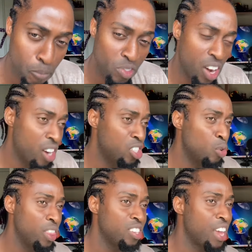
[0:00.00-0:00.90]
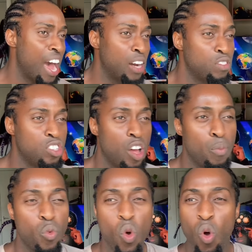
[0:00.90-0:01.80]
that aren't doing this out of
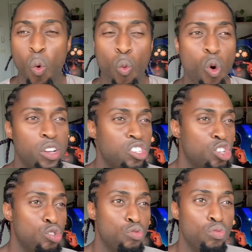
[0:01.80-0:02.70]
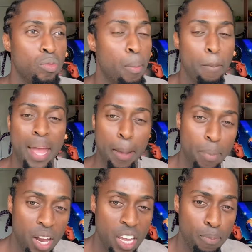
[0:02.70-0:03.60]
some want to make money,